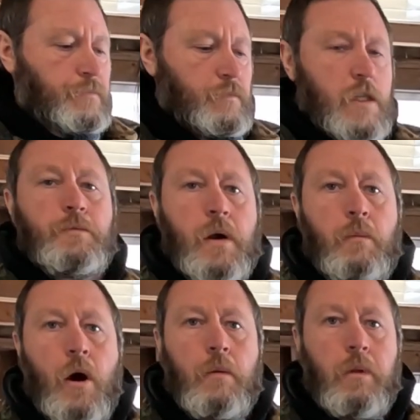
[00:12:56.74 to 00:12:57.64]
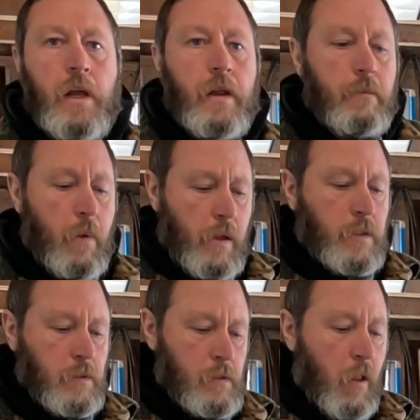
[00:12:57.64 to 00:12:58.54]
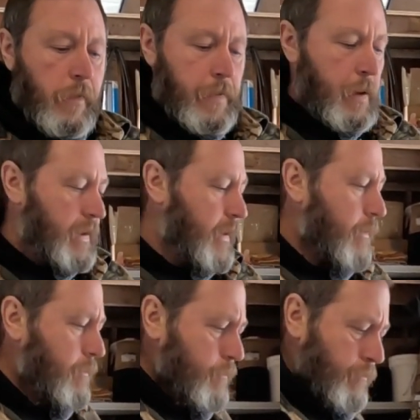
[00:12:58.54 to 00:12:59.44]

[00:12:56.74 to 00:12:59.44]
Let's put our bottom plate in. Now I did